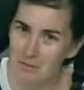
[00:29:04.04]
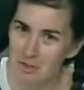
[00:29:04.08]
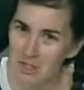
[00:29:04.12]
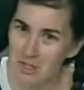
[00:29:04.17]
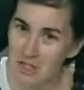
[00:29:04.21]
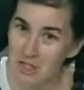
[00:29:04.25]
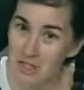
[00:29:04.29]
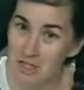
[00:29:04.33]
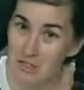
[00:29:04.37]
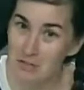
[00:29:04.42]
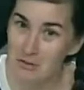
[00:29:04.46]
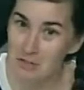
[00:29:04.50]
but
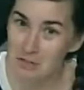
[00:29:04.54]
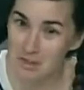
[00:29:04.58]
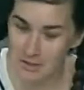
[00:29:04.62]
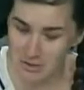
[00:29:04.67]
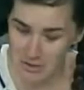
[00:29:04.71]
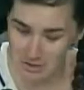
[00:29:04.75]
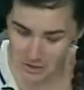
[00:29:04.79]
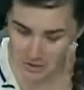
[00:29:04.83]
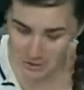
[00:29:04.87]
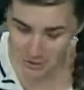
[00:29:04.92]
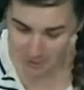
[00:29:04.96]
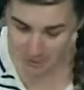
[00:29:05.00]
she used the
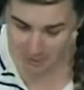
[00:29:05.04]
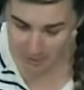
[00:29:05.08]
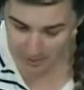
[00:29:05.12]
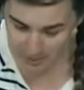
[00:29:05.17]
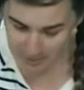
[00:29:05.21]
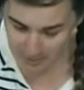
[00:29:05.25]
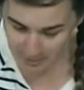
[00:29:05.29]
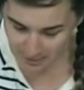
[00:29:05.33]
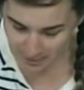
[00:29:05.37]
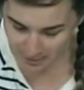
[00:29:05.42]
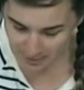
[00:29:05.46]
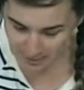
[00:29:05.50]
term
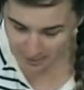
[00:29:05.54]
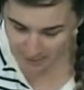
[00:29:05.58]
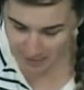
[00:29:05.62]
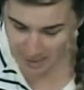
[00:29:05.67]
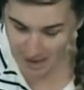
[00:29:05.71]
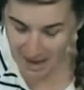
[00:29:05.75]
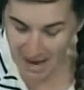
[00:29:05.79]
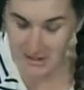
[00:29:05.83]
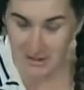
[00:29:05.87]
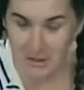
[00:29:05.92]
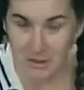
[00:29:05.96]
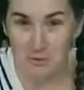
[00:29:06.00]

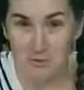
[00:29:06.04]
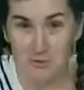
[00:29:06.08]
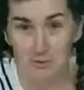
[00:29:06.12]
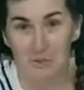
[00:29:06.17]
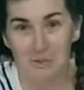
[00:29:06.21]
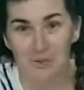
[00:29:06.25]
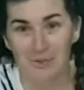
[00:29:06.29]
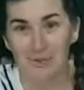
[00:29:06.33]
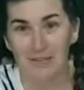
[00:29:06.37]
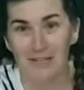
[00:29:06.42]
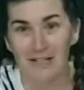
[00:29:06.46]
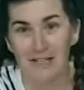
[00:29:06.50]
bad
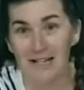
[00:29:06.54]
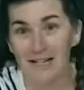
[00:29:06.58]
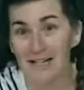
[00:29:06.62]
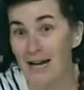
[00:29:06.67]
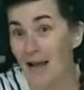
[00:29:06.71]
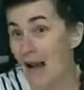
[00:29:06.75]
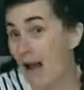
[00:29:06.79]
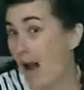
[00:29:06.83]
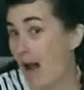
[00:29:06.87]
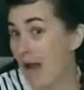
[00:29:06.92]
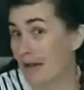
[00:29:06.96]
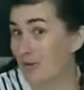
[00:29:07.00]
goose
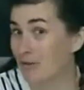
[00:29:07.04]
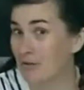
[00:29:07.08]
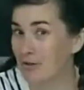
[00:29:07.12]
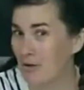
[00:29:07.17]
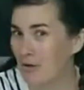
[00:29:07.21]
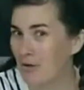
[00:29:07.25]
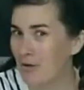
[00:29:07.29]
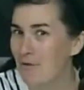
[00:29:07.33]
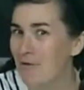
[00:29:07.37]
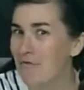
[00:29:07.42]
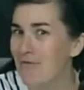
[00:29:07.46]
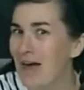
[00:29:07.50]
lurking. I don't
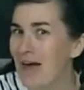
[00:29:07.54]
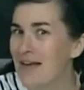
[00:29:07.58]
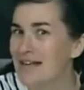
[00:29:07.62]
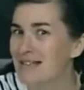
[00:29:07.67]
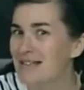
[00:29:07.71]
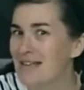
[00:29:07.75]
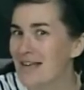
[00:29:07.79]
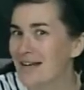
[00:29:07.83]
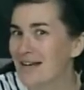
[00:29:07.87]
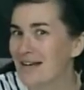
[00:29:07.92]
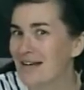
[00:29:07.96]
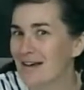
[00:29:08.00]
know if
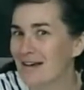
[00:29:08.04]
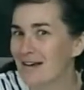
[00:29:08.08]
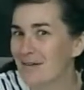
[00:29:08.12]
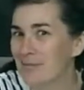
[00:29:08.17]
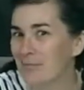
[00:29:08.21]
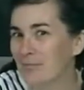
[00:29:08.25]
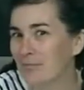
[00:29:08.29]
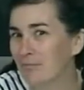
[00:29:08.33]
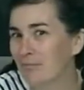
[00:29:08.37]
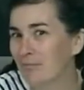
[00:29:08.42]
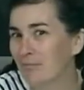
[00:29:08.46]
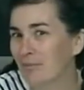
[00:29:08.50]
that's like
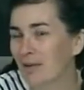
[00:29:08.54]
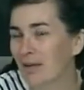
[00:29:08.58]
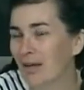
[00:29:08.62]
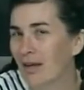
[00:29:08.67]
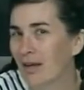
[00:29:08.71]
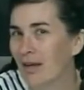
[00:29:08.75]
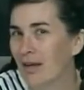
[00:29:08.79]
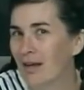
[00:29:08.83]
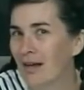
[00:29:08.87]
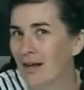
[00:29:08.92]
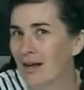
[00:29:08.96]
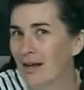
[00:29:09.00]
a
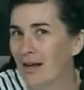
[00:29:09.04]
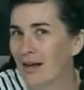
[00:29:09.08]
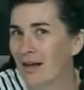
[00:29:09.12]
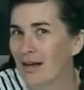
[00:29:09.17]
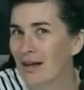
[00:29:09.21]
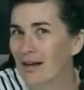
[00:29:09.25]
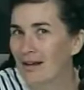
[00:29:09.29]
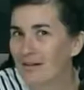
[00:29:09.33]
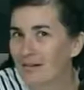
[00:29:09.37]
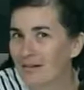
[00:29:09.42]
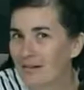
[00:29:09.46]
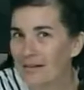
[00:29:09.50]

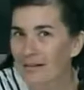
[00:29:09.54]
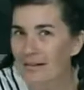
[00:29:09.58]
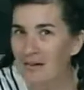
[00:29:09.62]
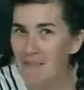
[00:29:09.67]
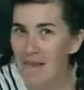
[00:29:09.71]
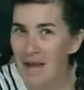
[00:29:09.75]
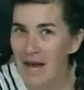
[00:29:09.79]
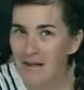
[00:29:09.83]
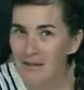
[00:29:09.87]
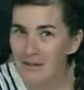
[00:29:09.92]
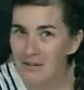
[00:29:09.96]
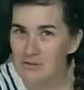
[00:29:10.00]

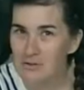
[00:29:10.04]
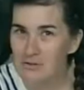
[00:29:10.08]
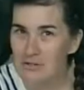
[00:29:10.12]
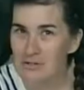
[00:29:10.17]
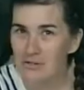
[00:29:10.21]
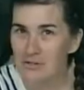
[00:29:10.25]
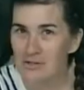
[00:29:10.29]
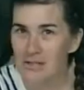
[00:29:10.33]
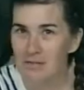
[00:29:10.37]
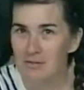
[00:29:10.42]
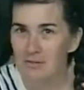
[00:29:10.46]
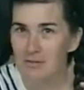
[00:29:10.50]
bad goose
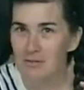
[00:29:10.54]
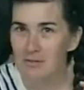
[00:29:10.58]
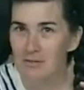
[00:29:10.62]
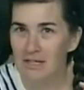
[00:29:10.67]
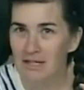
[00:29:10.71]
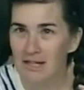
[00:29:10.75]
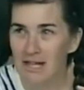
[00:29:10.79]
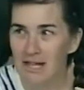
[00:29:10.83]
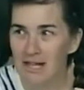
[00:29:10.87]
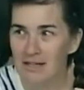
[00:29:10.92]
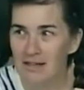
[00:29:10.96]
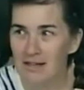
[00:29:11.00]
lurking would
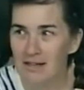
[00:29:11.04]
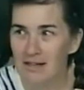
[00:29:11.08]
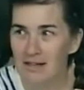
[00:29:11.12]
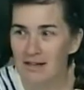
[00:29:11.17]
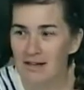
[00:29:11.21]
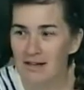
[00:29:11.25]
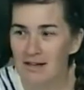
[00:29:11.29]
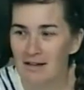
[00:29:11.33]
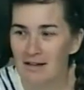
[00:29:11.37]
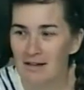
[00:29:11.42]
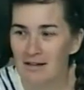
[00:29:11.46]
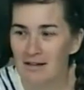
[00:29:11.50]
be like
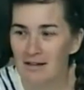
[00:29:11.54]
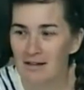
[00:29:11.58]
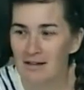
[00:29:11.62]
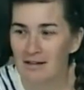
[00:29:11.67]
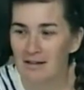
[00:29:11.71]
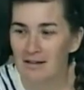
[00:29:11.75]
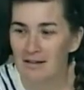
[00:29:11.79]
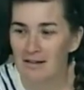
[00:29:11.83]
the